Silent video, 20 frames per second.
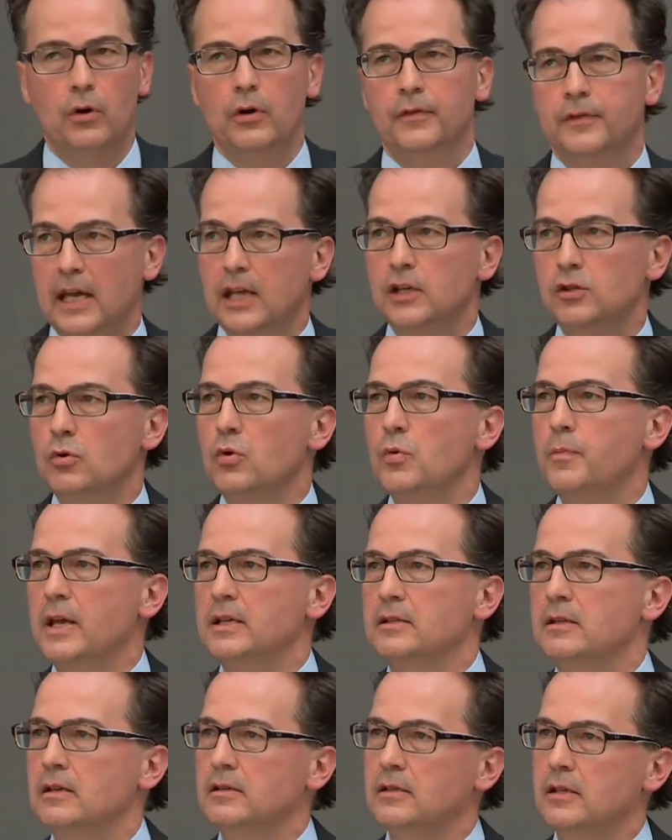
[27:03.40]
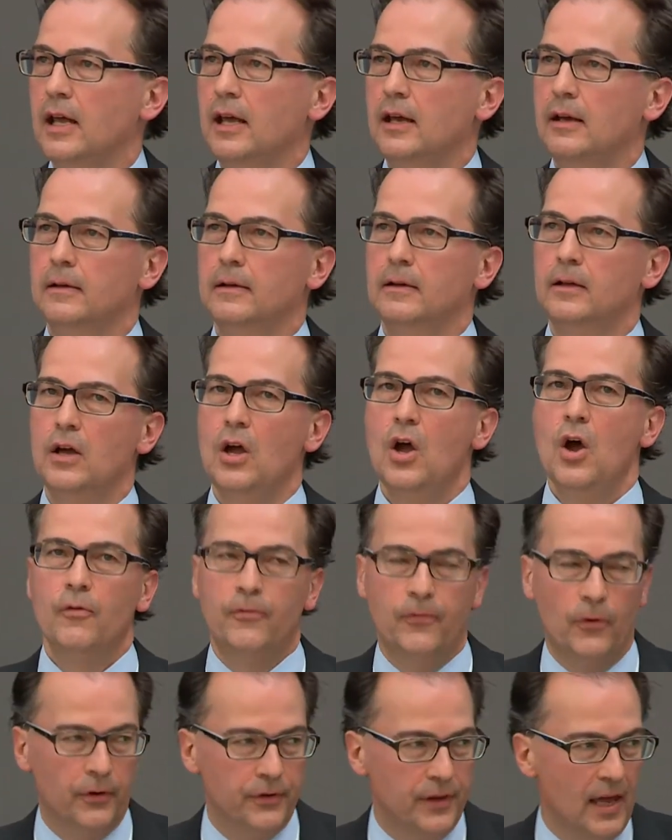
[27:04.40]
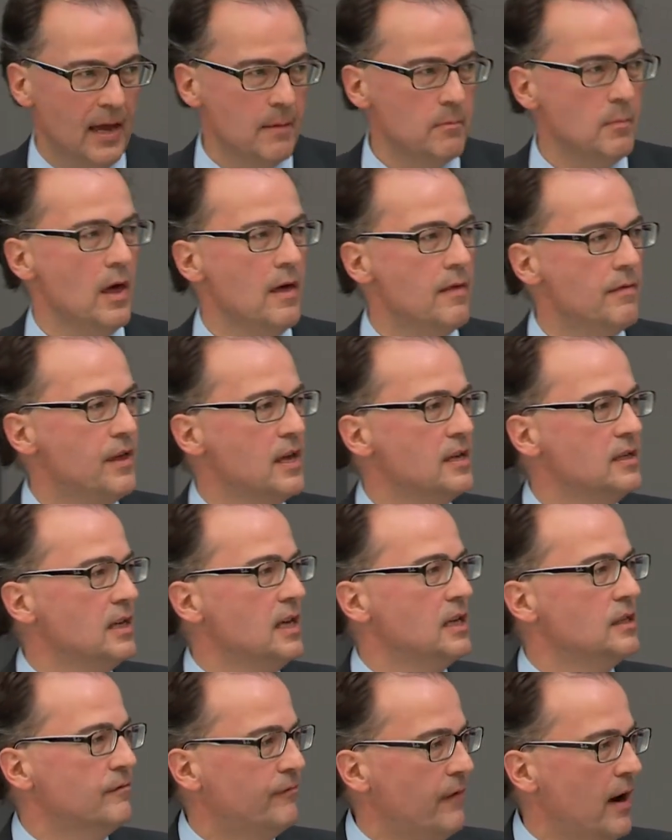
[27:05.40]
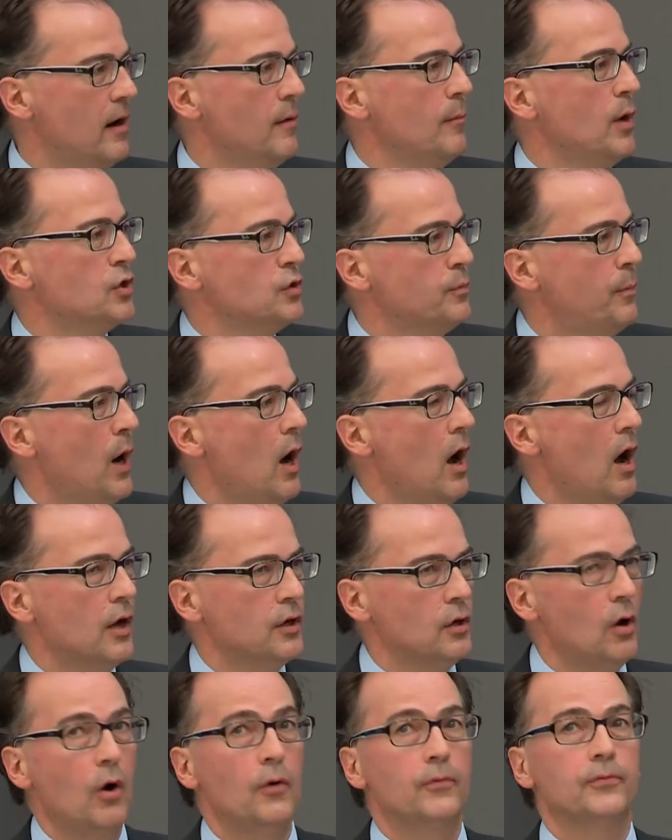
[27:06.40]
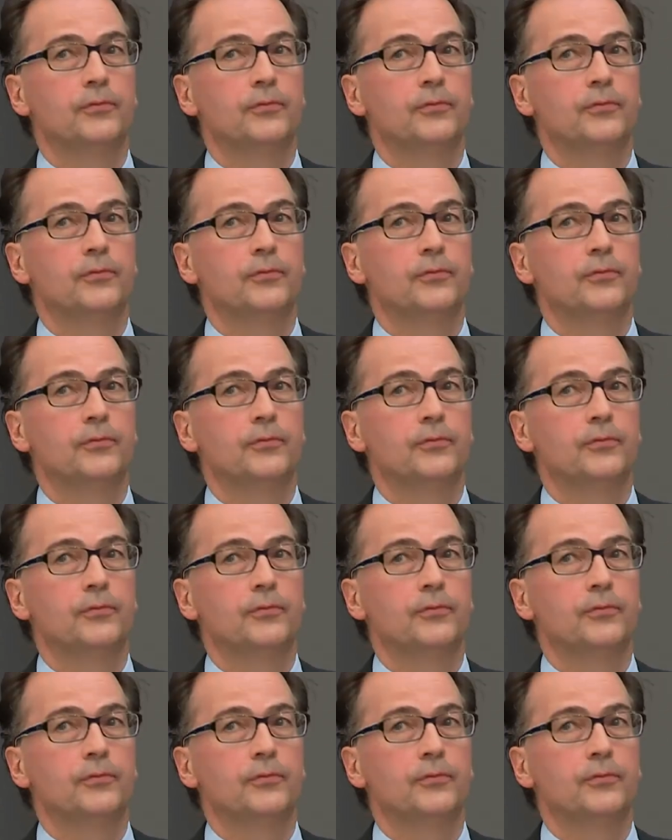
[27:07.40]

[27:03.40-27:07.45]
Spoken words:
they do business there. For them, this is very much part of